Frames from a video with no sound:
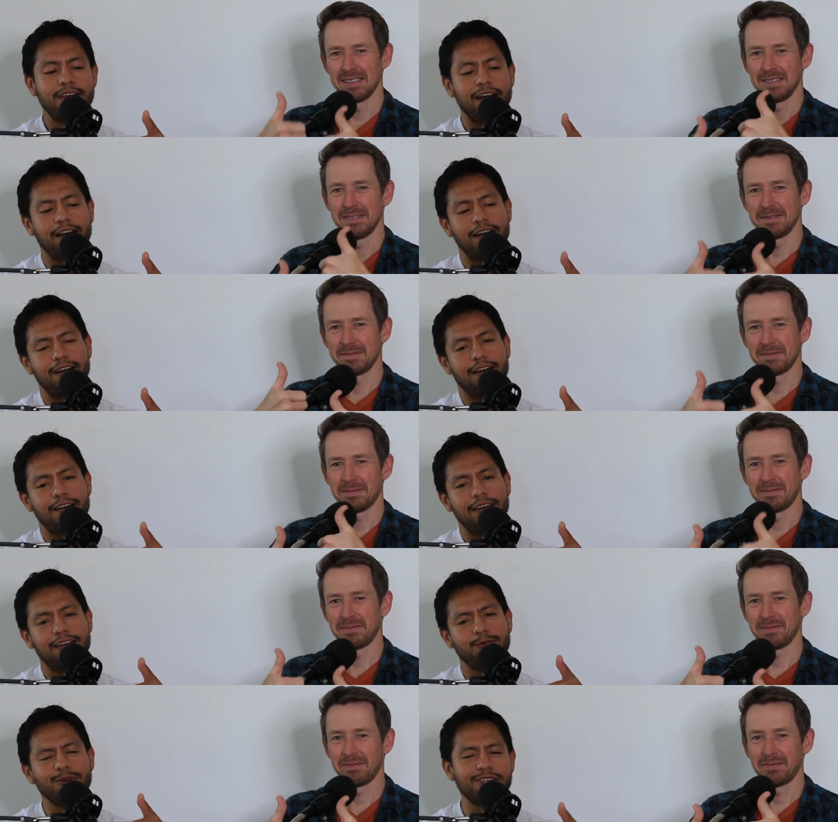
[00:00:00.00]
Speaker 1: Uh,
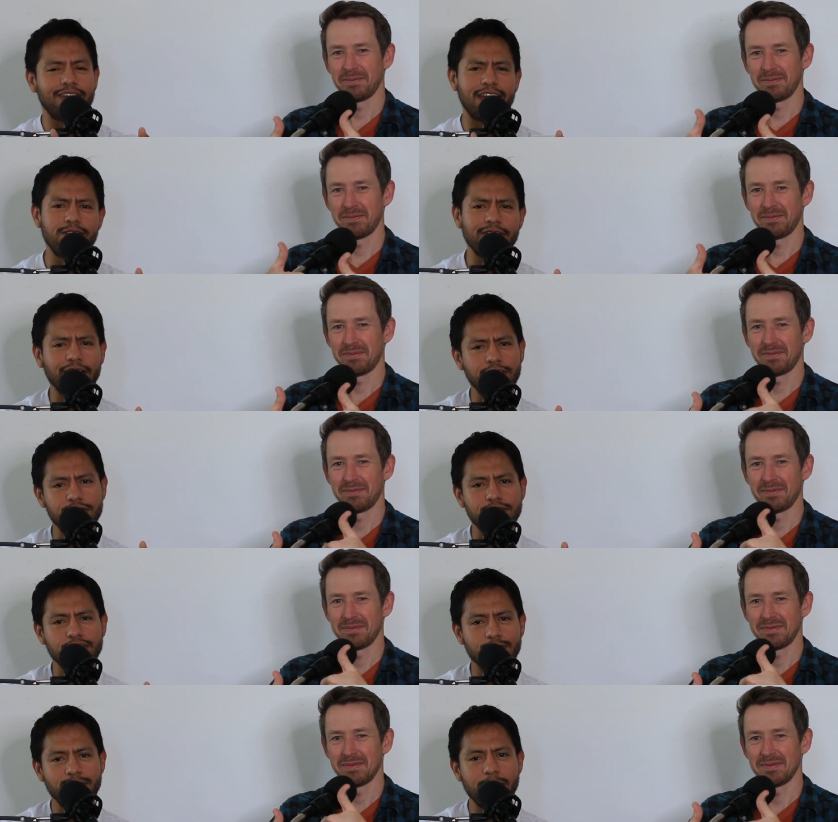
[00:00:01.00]
well, you can't do that on
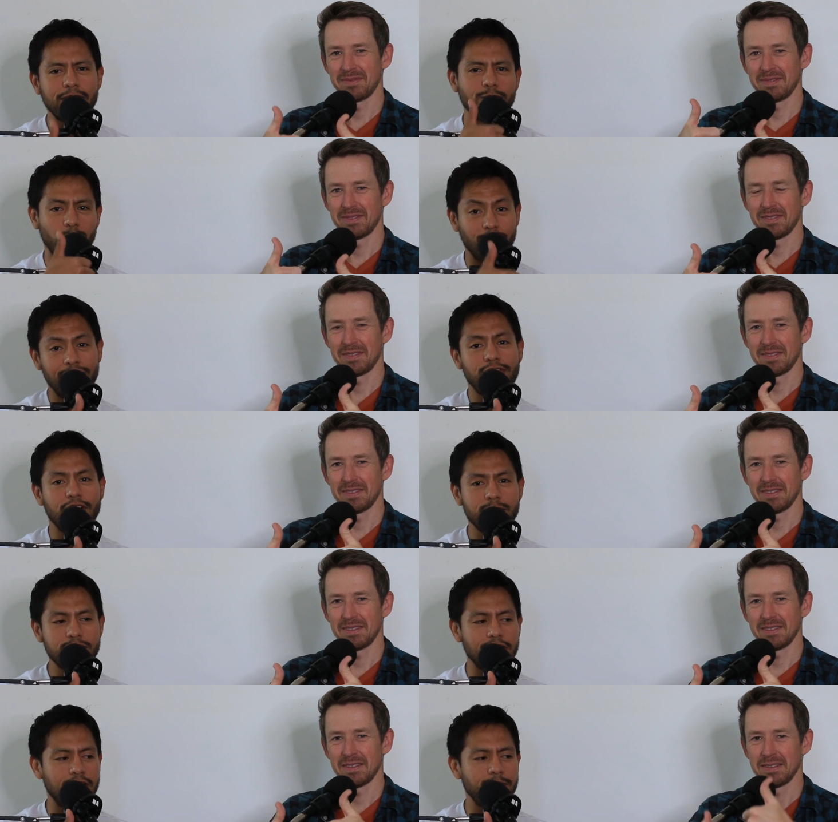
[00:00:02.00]
YouTube. Maybe one
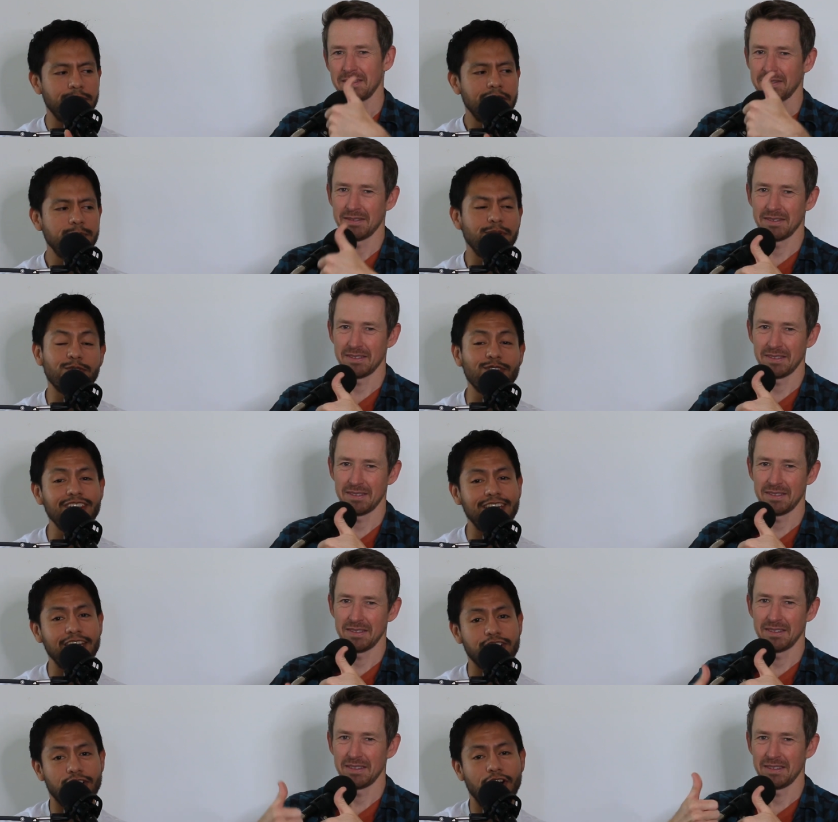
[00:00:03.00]
thumbs up, but
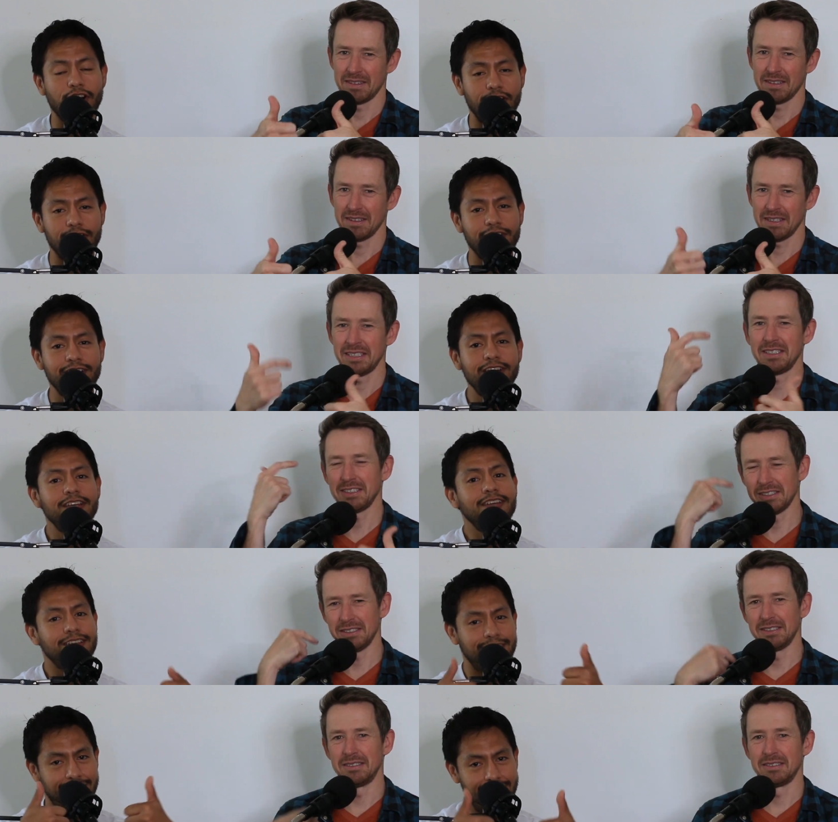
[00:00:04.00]
really in your heart, in your
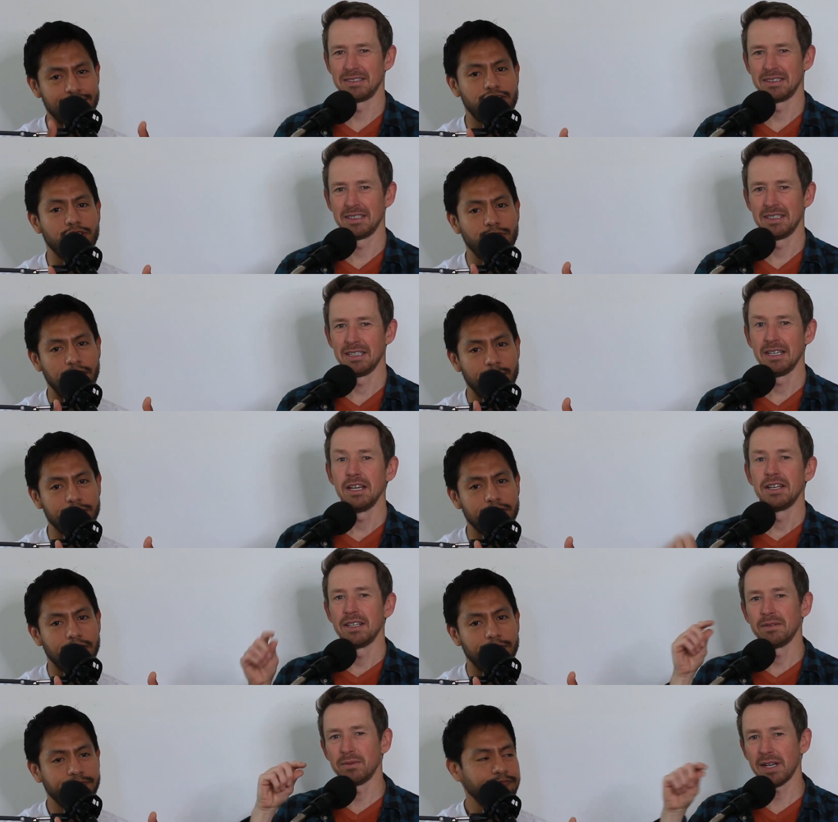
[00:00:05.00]
heart is two thumbs
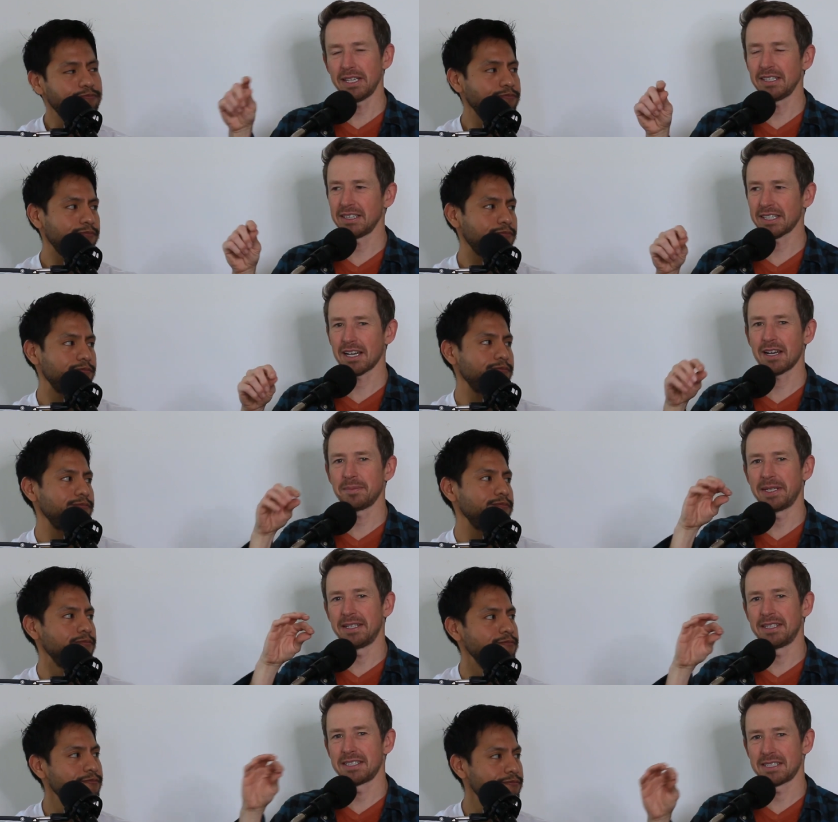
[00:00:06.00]
up.
Speaker 2: Right in the
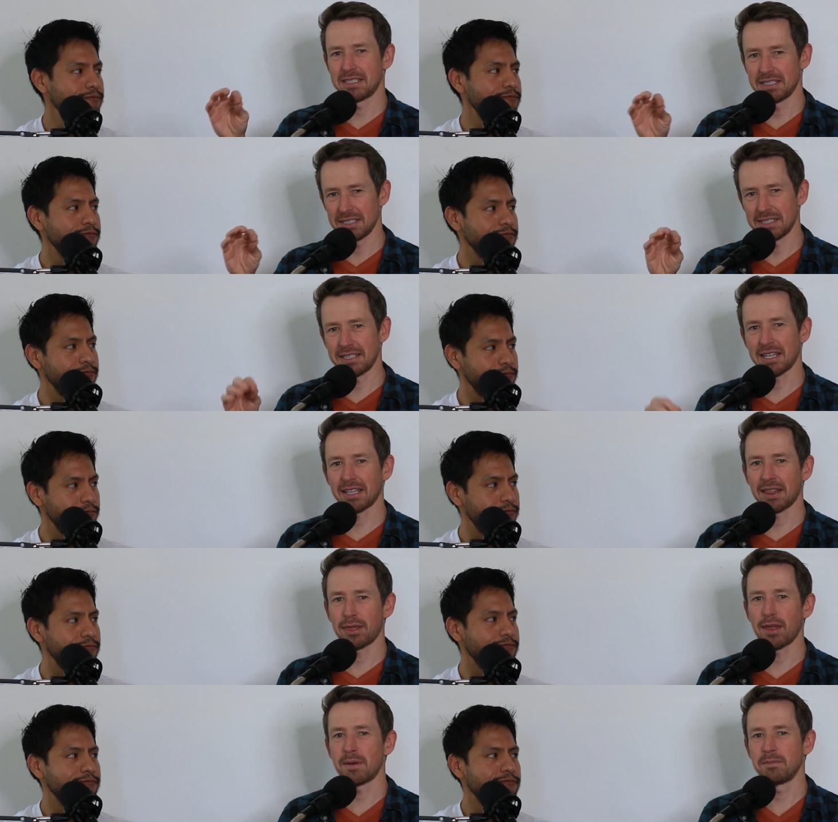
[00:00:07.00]
comments,
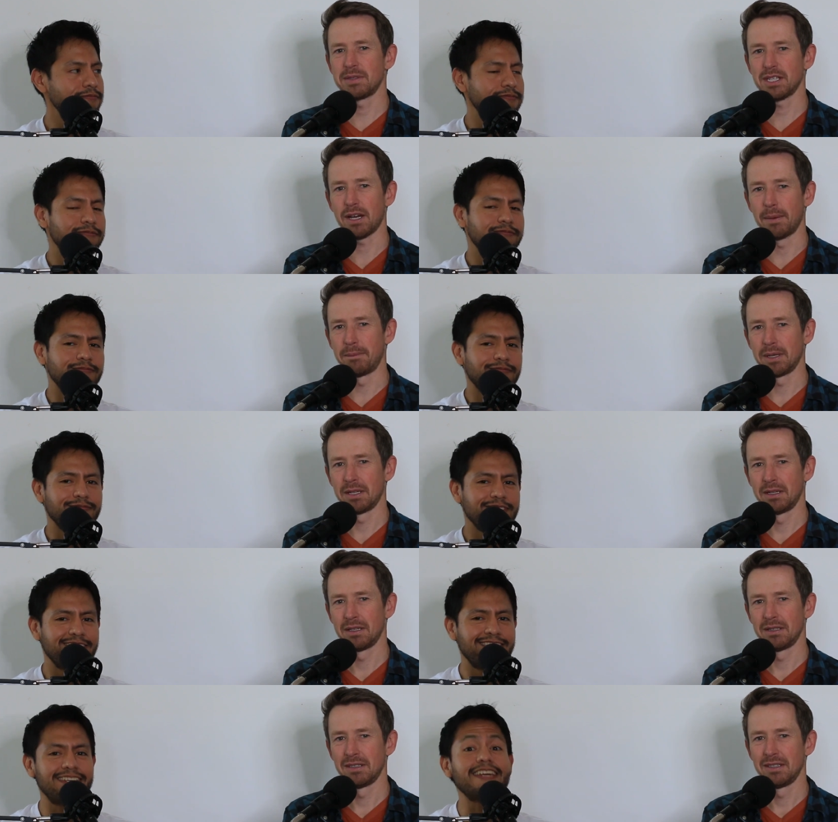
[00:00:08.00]
second thumbs up.
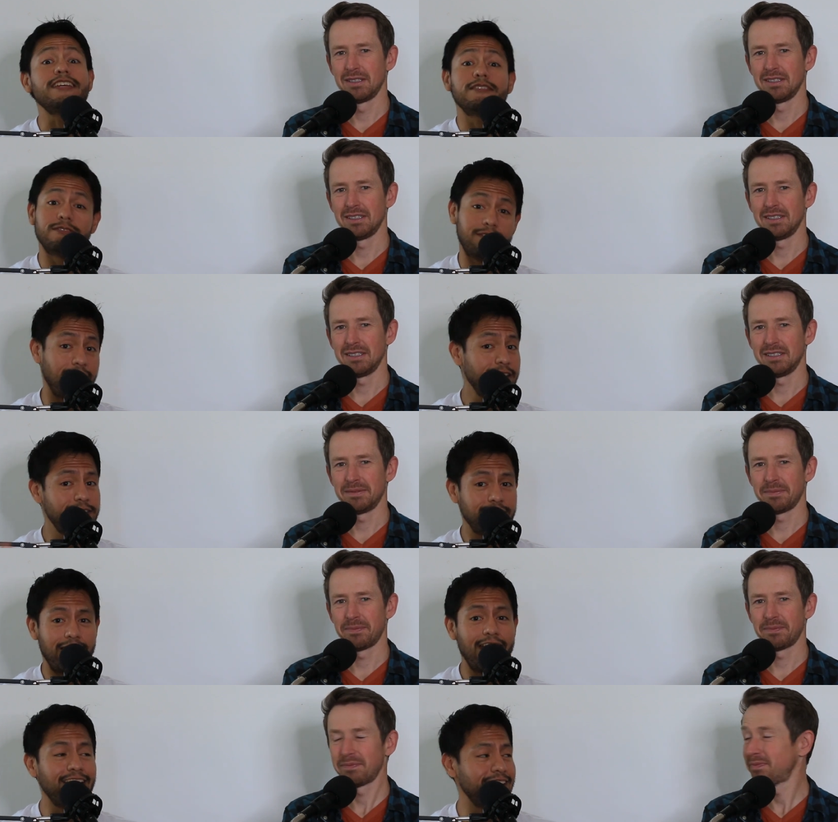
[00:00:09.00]
That's
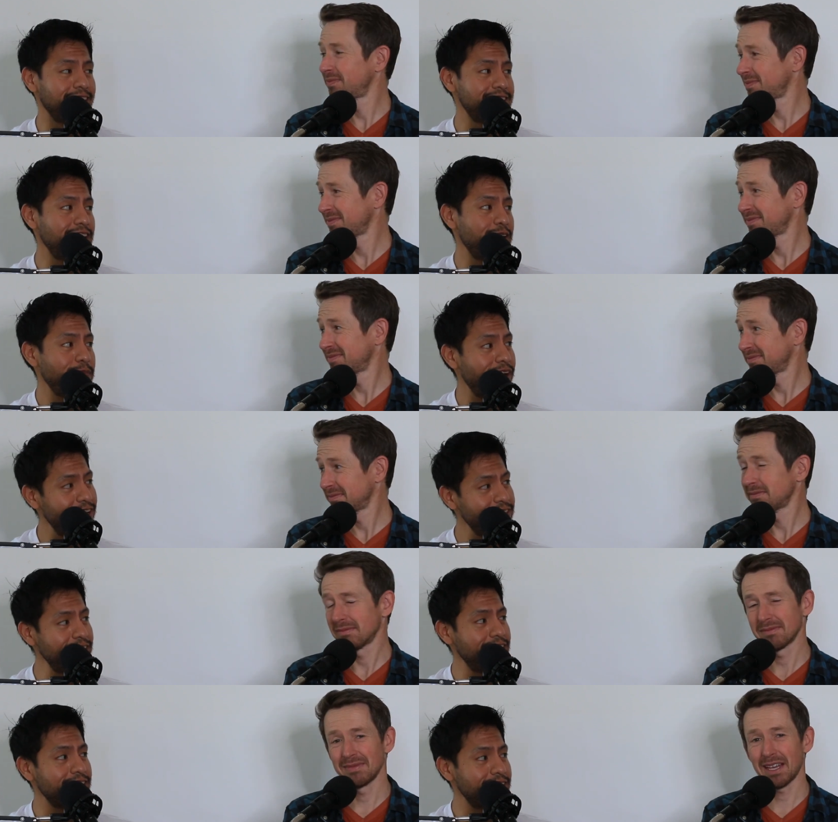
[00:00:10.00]
hey, that's not a bad
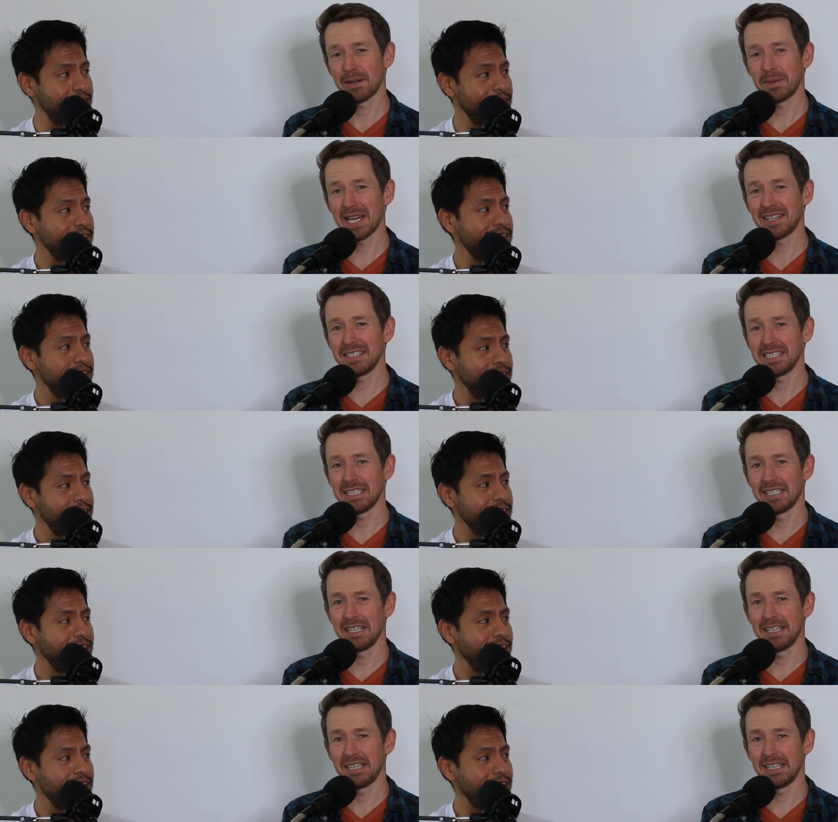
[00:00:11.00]
idea. Not a bad idea.